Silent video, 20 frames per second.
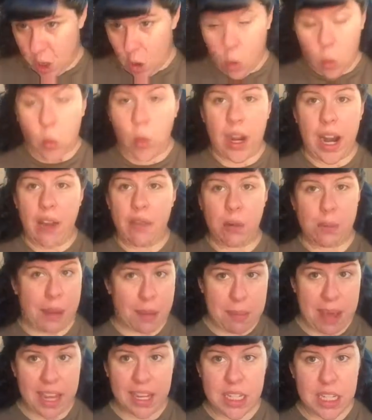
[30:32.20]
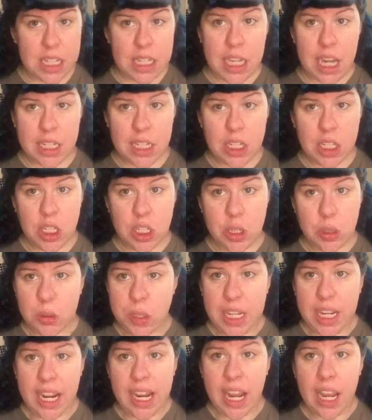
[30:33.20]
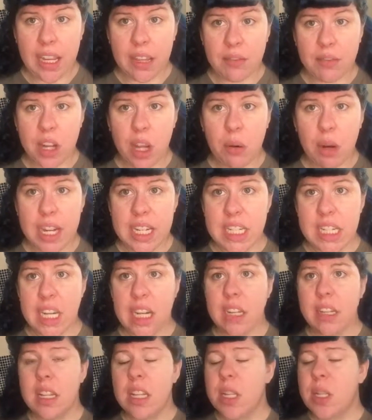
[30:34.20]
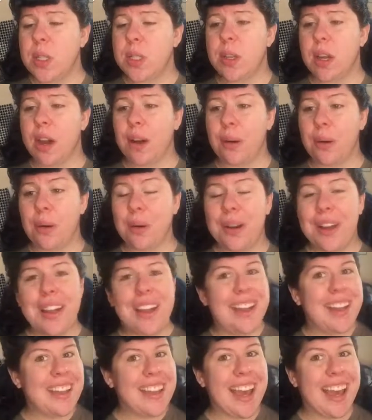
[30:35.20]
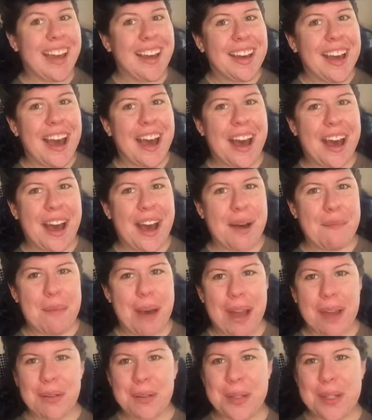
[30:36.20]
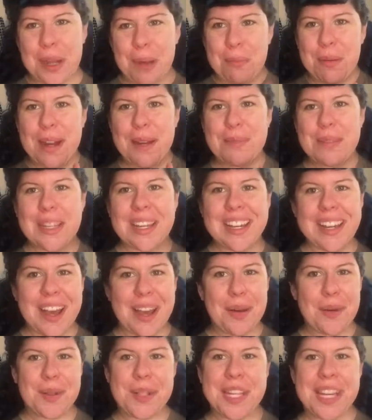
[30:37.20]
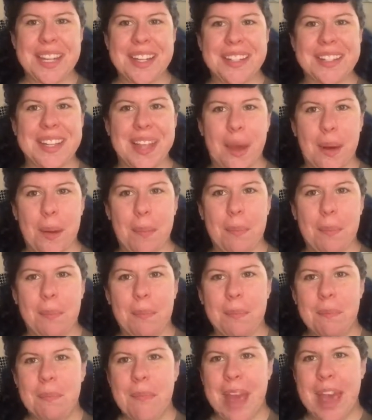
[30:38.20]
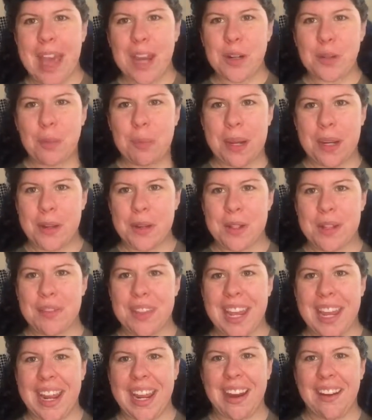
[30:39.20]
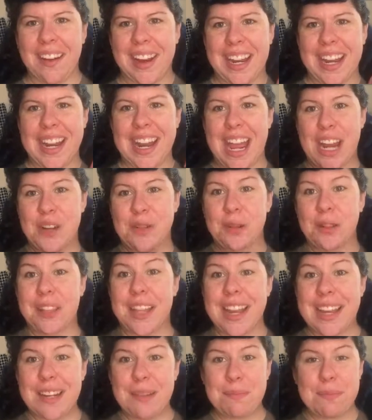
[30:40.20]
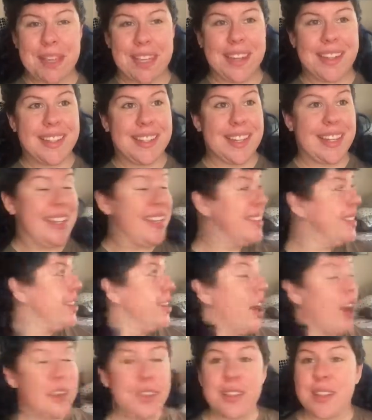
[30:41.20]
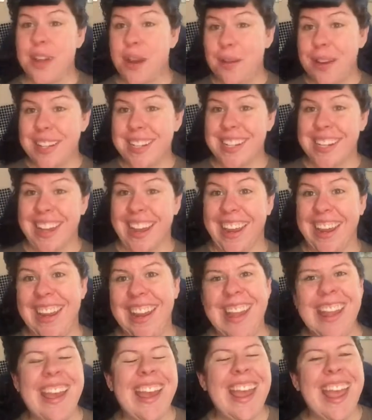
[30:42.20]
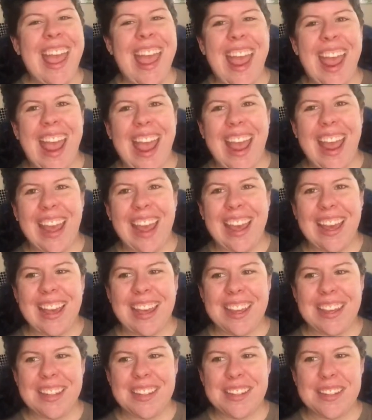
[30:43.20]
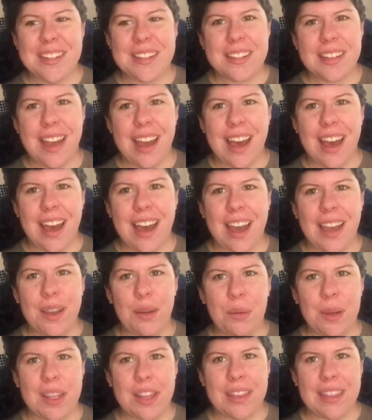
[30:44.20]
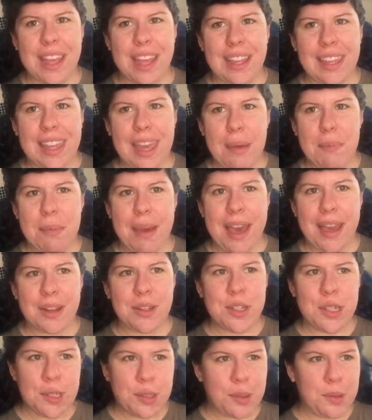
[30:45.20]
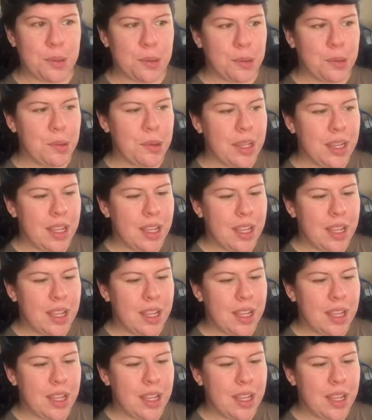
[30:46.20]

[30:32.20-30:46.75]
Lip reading: whatever my bangs decided to do today. I have no idea. So yeah, I will stop rambling. I will take some actual pictures of the hair in natural light because it's not snowing today. And I will then get back to